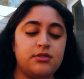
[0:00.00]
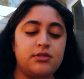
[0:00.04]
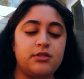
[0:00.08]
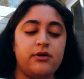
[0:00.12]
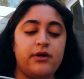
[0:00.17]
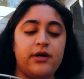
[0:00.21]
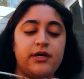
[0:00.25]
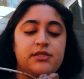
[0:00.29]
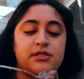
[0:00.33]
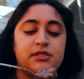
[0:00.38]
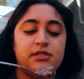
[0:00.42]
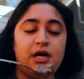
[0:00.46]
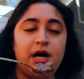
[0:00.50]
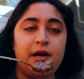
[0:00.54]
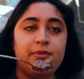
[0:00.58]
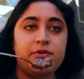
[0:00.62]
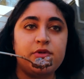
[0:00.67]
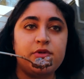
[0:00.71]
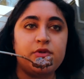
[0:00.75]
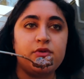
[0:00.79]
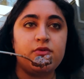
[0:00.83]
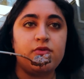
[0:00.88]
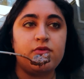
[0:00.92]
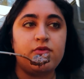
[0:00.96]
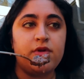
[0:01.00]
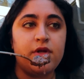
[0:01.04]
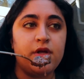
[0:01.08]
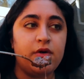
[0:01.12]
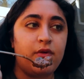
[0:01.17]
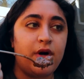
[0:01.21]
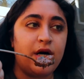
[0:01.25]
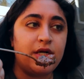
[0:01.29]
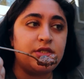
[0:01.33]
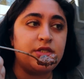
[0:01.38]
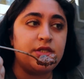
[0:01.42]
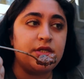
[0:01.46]
So I stopped really
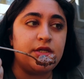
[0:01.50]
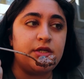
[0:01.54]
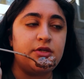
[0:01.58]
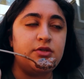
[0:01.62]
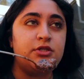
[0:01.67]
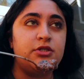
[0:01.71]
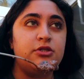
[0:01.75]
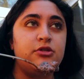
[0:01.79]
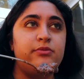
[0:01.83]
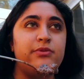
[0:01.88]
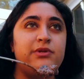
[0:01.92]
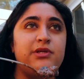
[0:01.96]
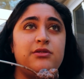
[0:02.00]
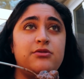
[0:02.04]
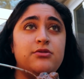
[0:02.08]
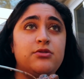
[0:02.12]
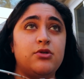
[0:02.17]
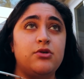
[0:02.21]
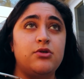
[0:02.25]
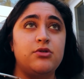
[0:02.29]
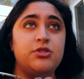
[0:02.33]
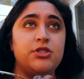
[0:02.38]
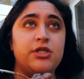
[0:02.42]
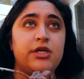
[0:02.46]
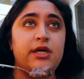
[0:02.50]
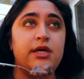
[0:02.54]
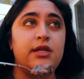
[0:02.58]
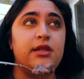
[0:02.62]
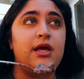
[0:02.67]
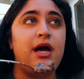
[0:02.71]
watching YouTube and indulging in